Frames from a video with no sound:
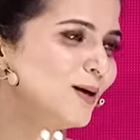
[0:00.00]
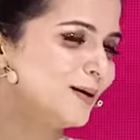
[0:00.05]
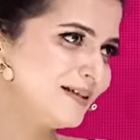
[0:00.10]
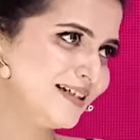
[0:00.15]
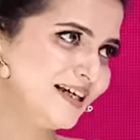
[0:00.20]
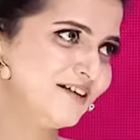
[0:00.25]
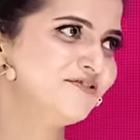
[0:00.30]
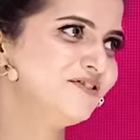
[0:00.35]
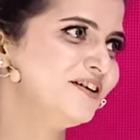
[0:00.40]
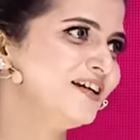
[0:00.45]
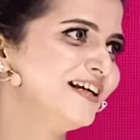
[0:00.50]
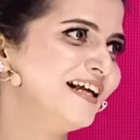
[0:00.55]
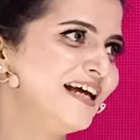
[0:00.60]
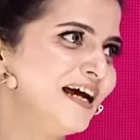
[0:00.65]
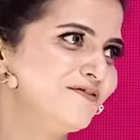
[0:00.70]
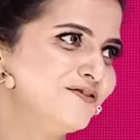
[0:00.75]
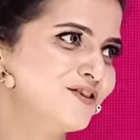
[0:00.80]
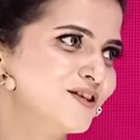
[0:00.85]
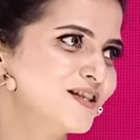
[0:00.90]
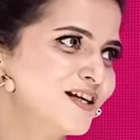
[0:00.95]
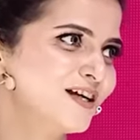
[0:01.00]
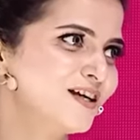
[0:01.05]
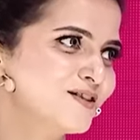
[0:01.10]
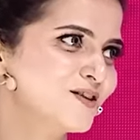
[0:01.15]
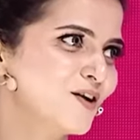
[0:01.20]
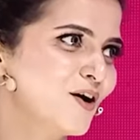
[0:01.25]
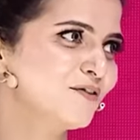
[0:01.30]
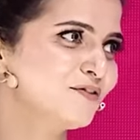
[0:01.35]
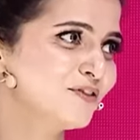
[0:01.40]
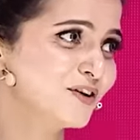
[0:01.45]
You definitely have to sing
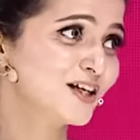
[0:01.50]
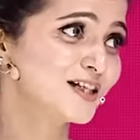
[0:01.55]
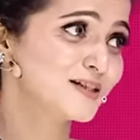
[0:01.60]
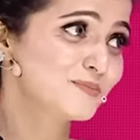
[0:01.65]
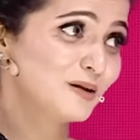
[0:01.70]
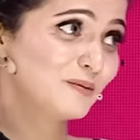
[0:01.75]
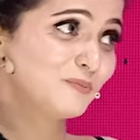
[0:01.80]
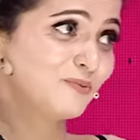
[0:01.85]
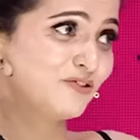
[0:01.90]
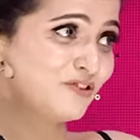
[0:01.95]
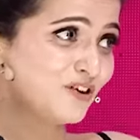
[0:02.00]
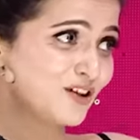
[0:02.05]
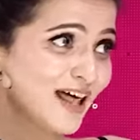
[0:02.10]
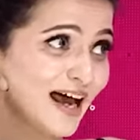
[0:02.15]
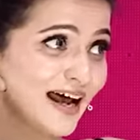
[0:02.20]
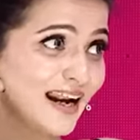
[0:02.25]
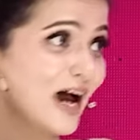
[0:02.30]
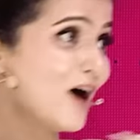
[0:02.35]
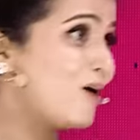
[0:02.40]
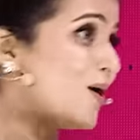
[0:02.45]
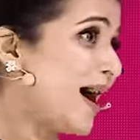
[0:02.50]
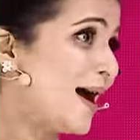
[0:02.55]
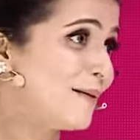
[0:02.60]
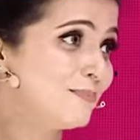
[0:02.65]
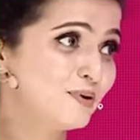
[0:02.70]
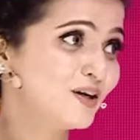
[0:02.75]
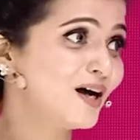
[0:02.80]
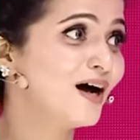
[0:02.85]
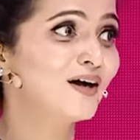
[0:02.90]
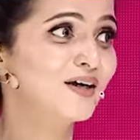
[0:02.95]
a song for us, but before that, how
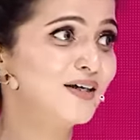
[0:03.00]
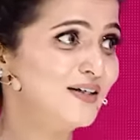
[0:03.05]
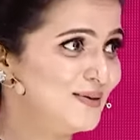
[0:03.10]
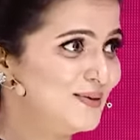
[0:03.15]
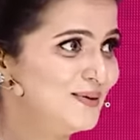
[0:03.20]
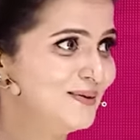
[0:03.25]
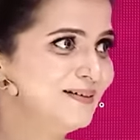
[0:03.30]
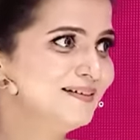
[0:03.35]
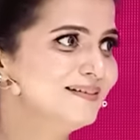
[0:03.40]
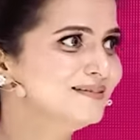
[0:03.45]
happy are you?